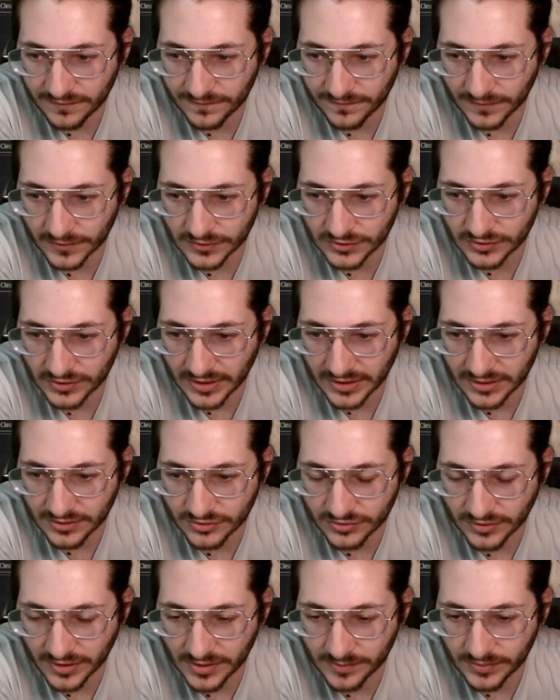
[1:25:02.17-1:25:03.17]
First Strike and
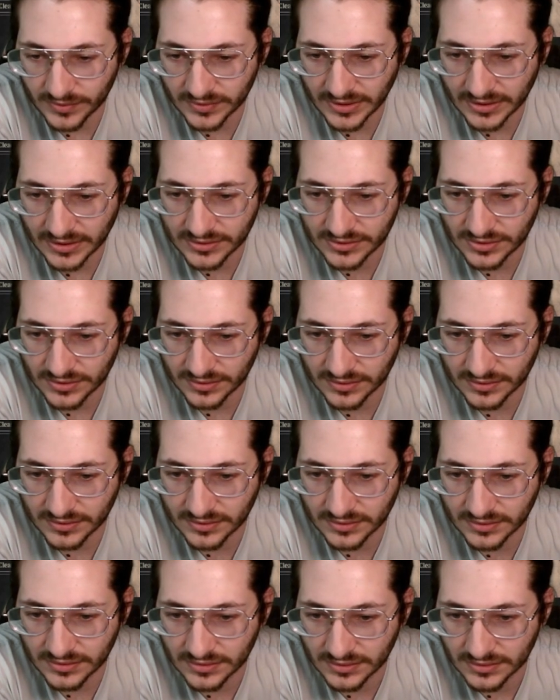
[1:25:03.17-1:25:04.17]
Trample next turn.